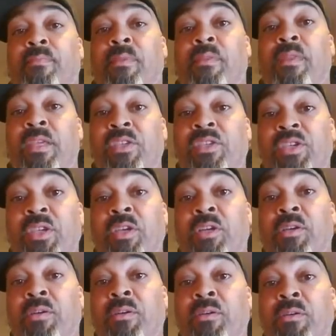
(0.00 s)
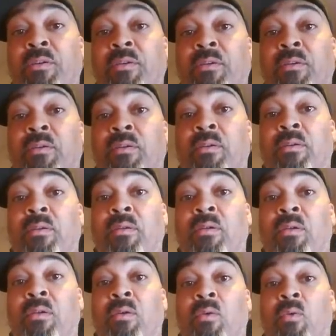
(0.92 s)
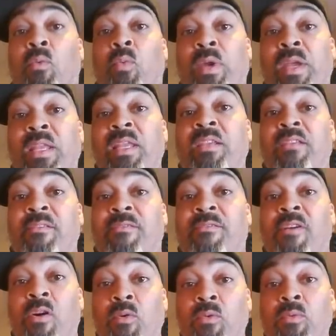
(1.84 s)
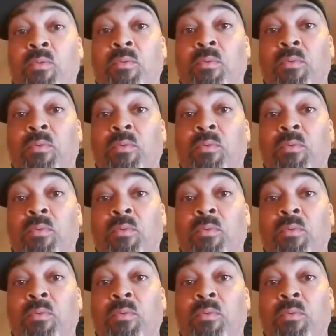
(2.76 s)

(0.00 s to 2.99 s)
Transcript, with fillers: This year, we need to vote